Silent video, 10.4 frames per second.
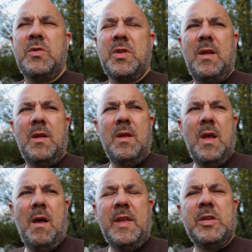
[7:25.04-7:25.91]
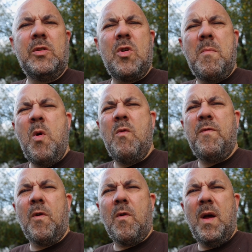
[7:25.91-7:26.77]
use it's a domol
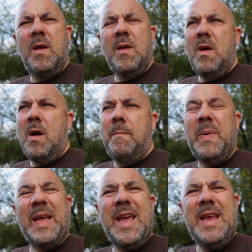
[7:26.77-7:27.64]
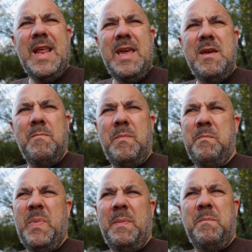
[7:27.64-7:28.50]
for a bikini,
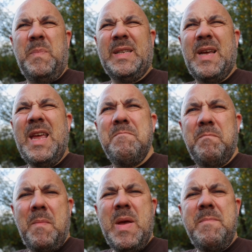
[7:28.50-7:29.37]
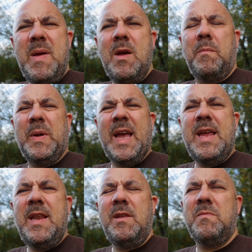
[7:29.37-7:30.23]
bimini or
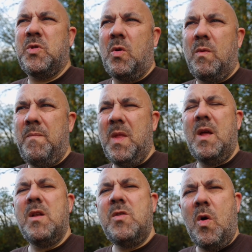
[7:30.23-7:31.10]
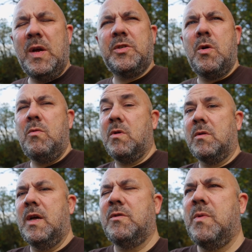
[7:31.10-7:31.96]
bikini sort of knot it's called.
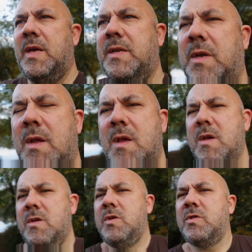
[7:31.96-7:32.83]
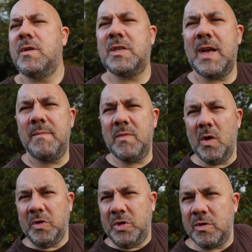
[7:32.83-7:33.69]
God knows what it is. Use it the same
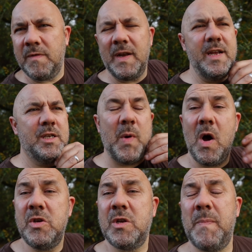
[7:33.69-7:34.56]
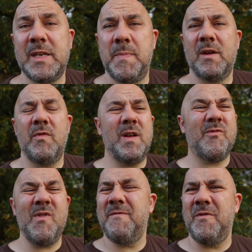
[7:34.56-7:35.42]
knot as used for leaders. But I use a back-to-back grinner
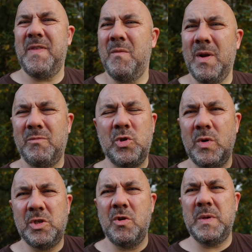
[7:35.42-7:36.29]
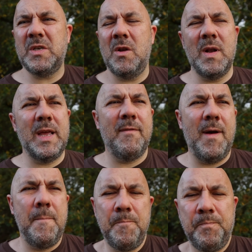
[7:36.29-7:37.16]
for everything when I'm joining 2 bits of line together.